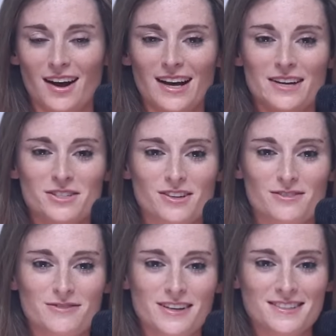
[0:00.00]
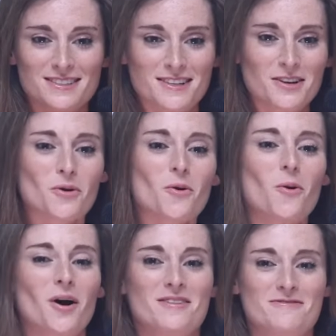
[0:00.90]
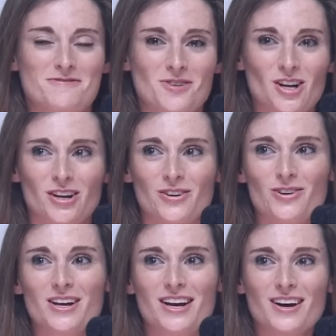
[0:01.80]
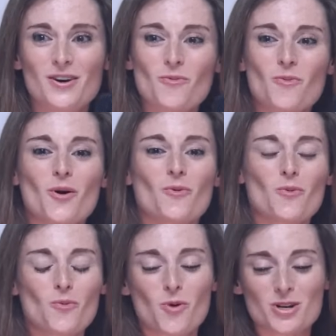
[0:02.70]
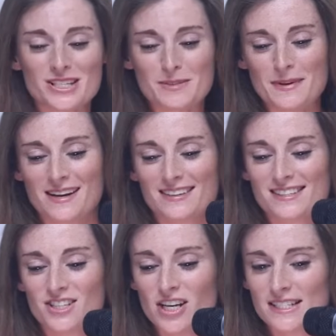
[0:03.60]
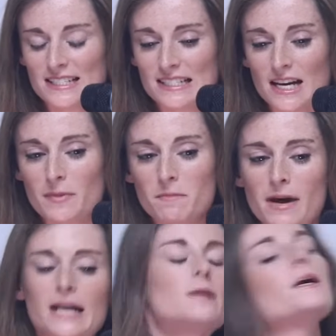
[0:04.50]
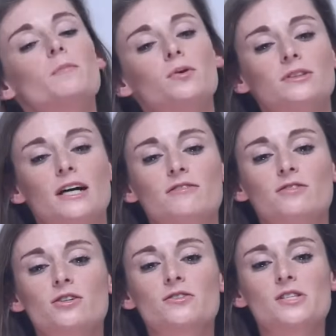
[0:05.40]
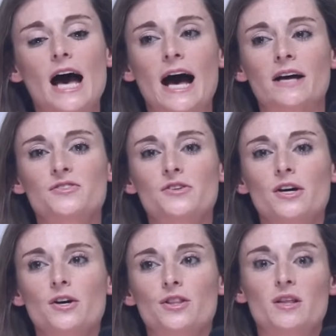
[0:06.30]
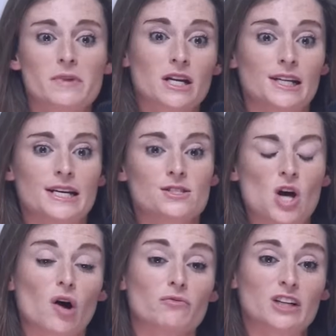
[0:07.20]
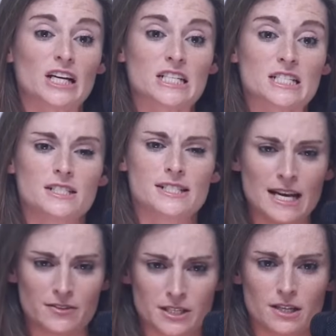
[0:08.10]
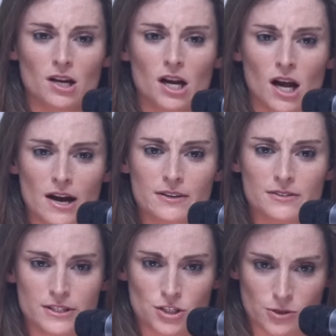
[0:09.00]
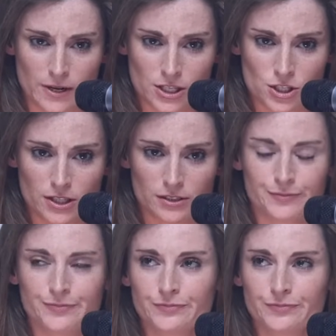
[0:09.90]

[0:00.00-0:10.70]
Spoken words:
I have to confess, I don't quite follow what is being suggested. I mean, many people have looked at the Middle East conflict as a David and Goliath situation.